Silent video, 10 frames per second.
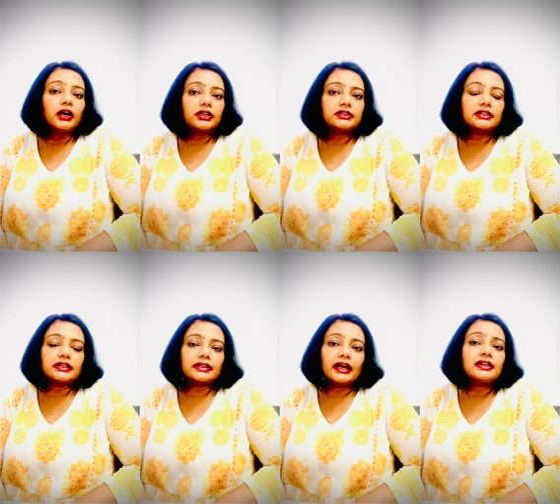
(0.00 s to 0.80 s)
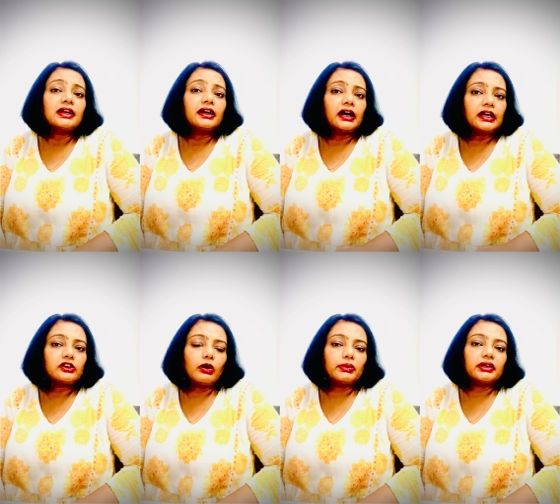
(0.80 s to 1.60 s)
Other than that,
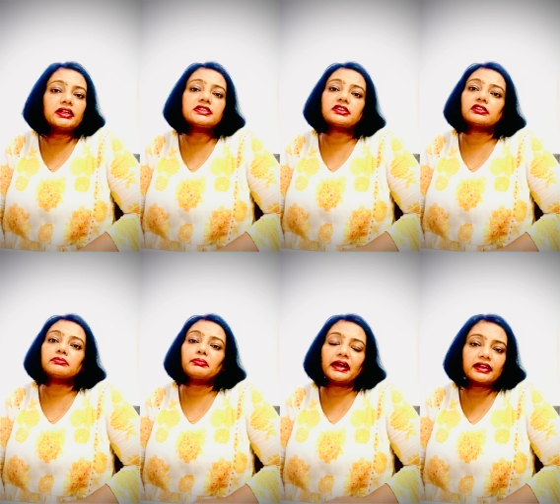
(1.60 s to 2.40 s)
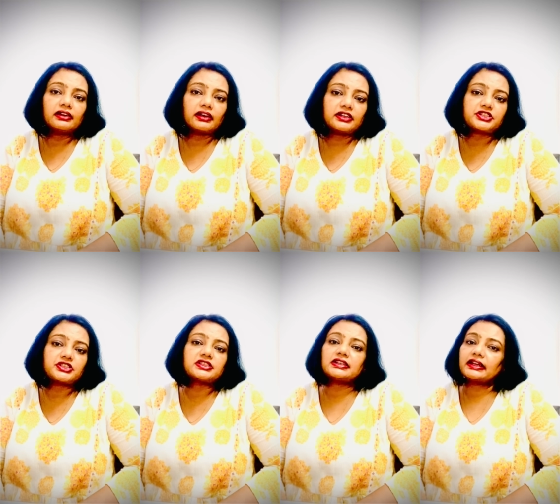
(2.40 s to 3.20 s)
uncommonly, certain medical
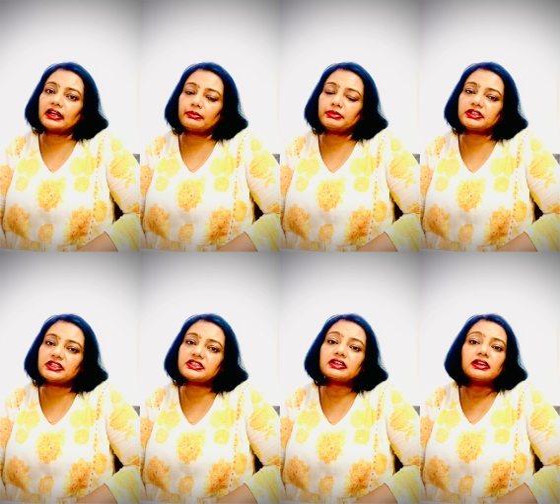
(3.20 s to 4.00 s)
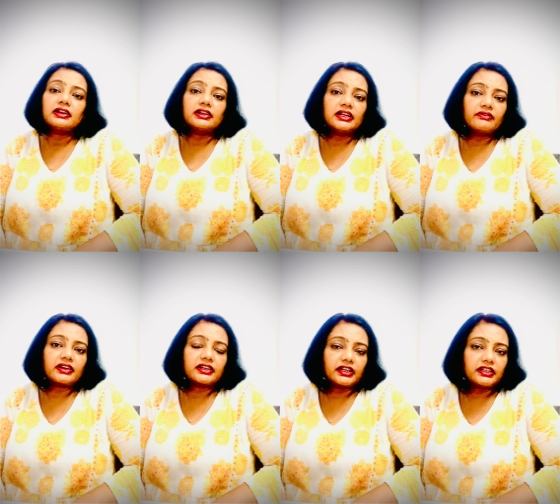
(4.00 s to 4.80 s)
conditions like diabetes, liver
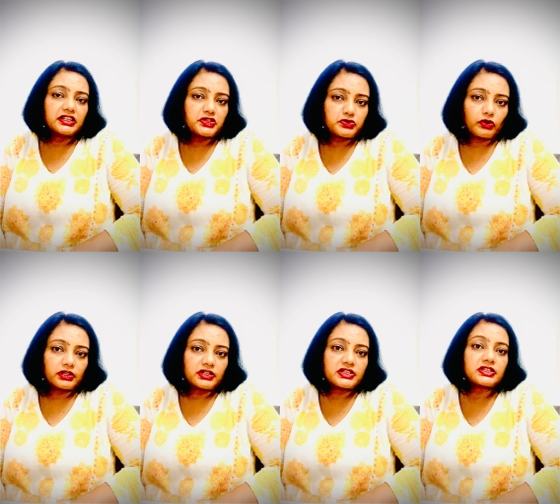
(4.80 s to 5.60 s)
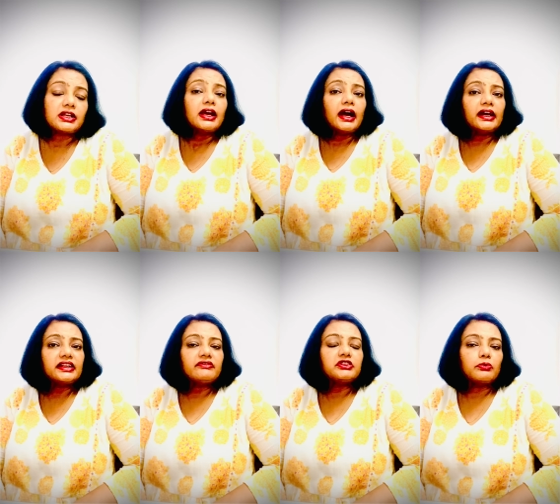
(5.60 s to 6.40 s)
and kidney disorders, and
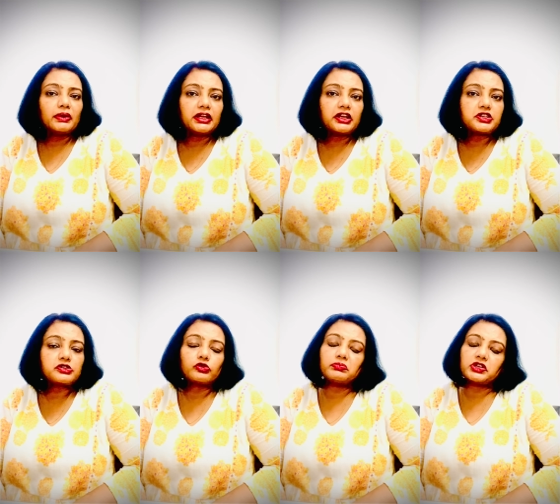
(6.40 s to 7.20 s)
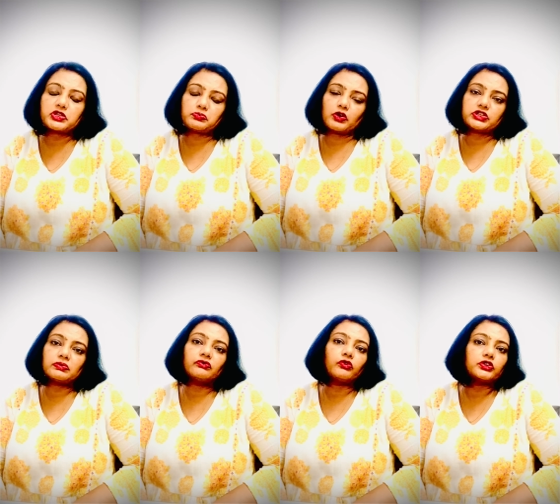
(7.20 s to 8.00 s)
even your medication could be
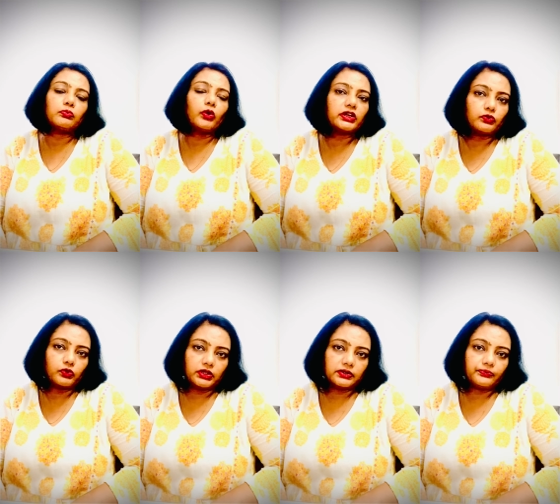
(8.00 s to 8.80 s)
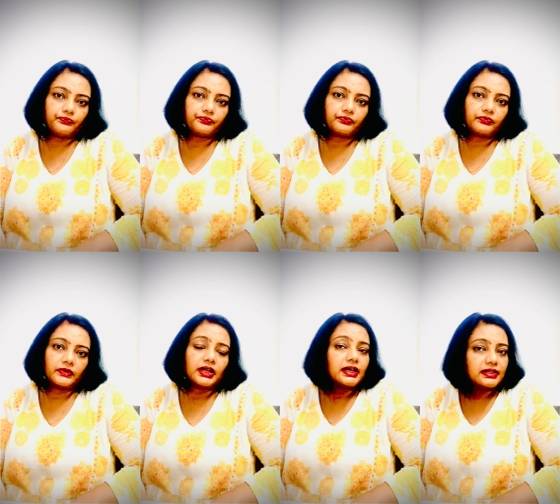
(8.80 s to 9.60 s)
responsible for your body odor.
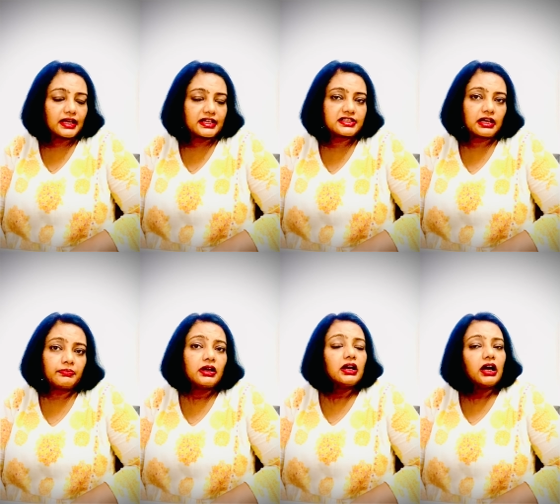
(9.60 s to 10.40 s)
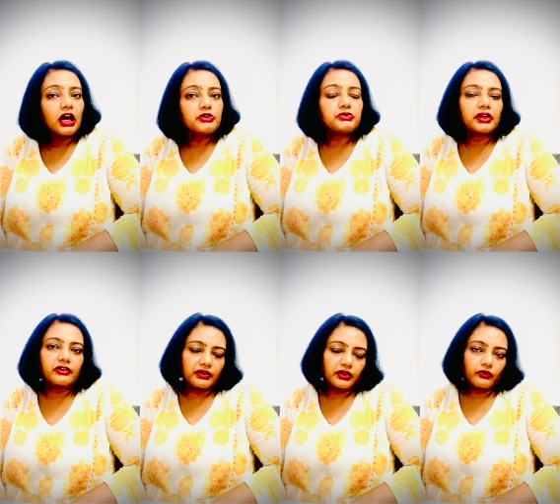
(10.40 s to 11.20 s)
Next up, how to get
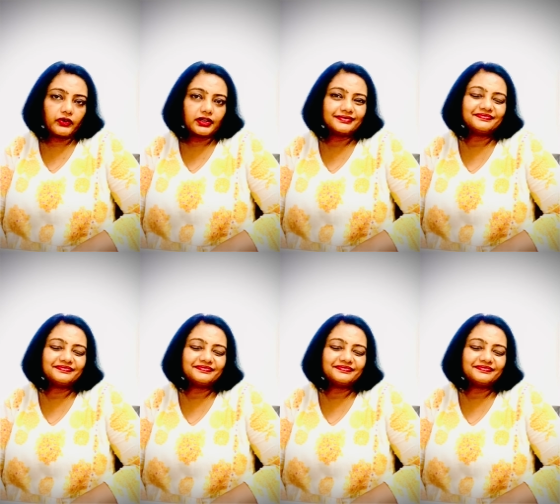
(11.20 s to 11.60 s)
rid of it.